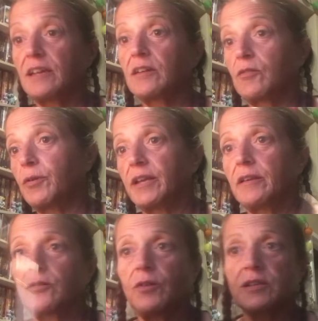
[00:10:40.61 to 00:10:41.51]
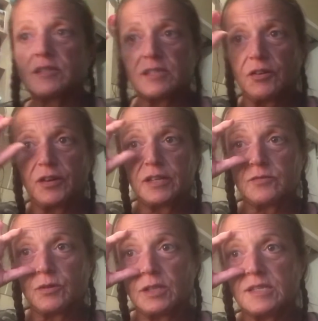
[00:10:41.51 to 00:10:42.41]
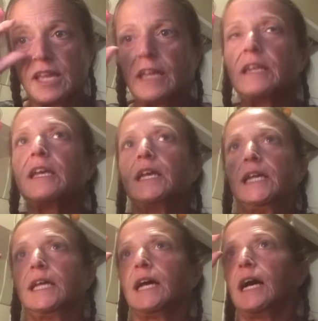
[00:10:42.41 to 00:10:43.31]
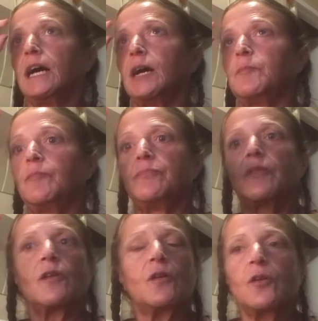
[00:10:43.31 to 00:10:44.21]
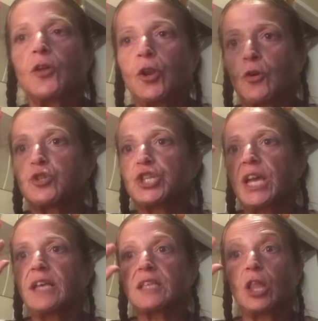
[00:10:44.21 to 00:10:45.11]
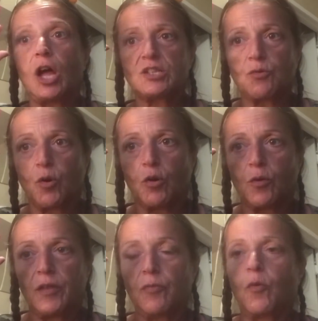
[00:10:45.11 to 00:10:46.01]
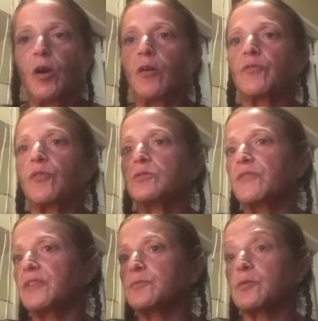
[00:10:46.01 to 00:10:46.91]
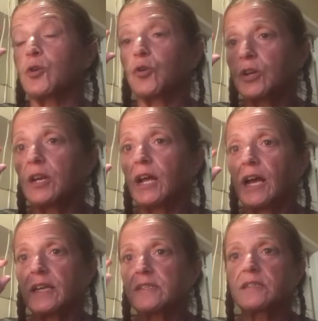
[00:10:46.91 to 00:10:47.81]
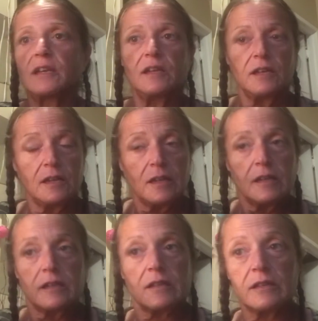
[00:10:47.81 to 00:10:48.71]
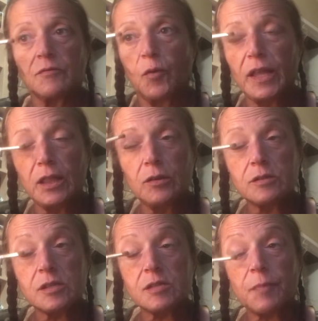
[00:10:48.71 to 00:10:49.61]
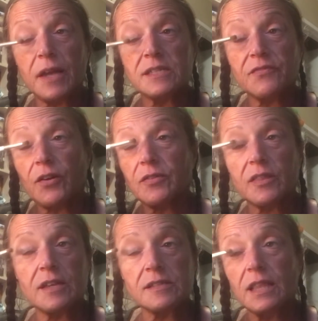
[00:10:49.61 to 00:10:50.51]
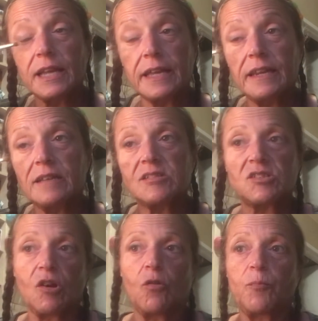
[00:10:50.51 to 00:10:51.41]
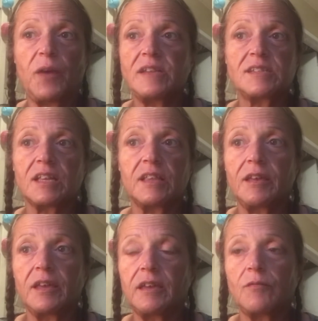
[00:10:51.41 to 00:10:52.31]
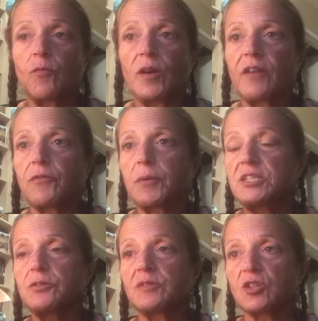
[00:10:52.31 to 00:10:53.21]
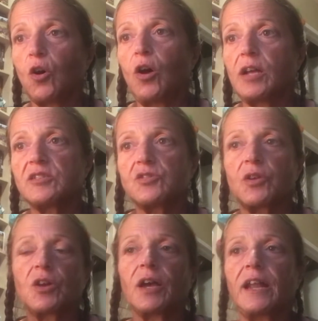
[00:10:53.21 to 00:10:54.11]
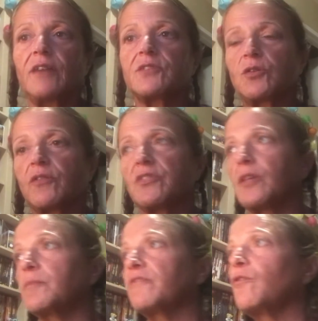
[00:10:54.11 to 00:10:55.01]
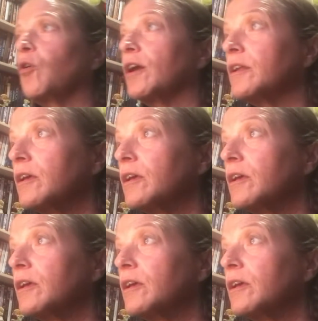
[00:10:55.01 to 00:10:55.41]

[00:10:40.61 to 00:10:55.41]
Queen, who has serious real estate, you know, she has a lot to work with. Where those of us with hooded eyes, we lose the space of this lid. So basically, whatever we do is gone. So you kind of have to do everything before it.